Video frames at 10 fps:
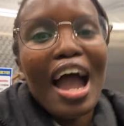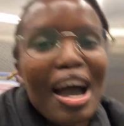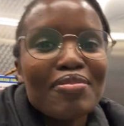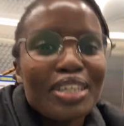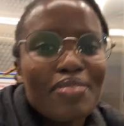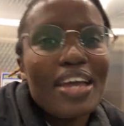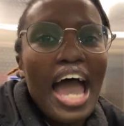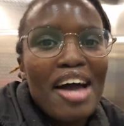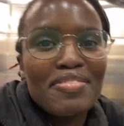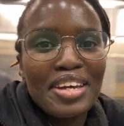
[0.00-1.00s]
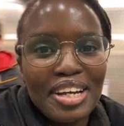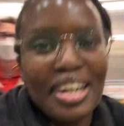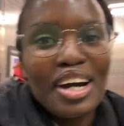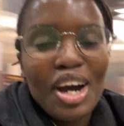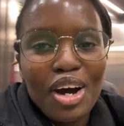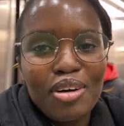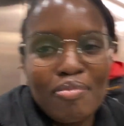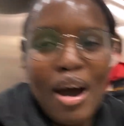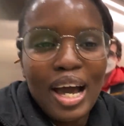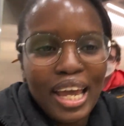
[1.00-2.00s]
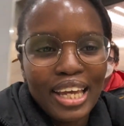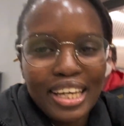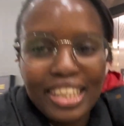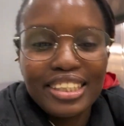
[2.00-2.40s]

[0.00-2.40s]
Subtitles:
I'm gonna be having my